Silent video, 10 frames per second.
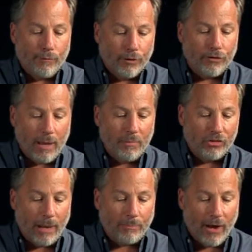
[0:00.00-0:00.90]
Samuel
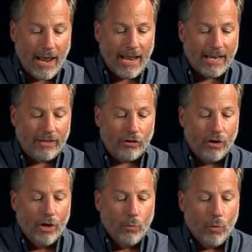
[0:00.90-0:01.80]
chapter 8,
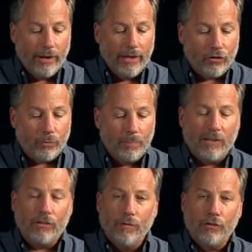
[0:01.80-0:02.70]
where it
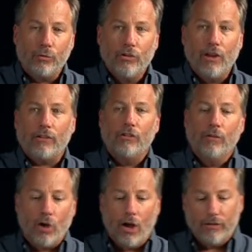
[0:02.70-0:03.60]
speaks of this rejection
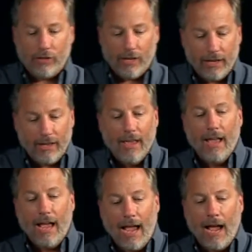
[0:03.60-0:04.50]
of God as king,
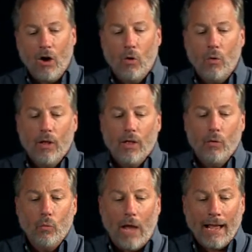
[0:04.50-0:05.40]
how
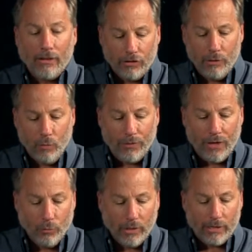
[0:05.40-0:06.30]
actually what
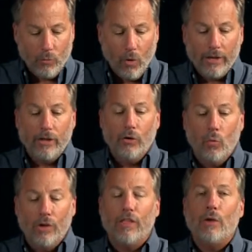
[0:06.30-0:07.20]
they really wanted
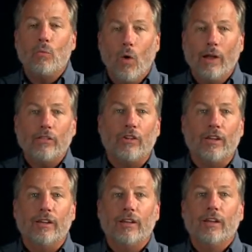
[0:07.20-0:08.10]
was they
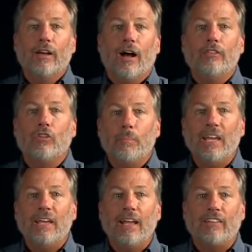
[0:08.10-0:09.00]
wanted
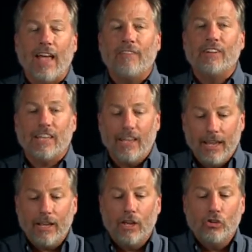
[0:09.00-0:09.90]
to have a
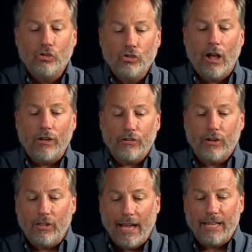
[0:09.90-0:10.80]
king just
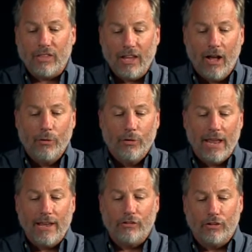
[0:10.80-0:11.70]
like the other
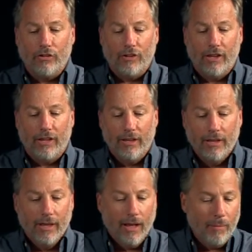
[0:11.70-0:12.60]
nations did.
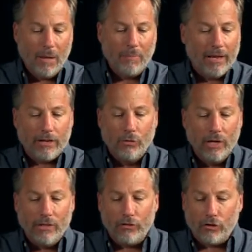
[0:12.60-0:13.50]
Maybe I can
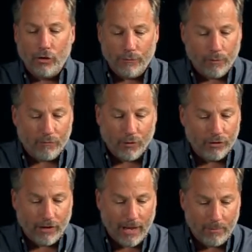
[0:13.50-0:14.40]
read this to you from 1
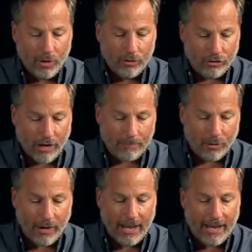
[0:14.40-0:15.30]
Samuel
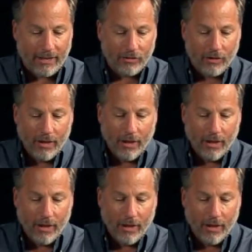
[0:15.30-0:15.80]
chapter 8,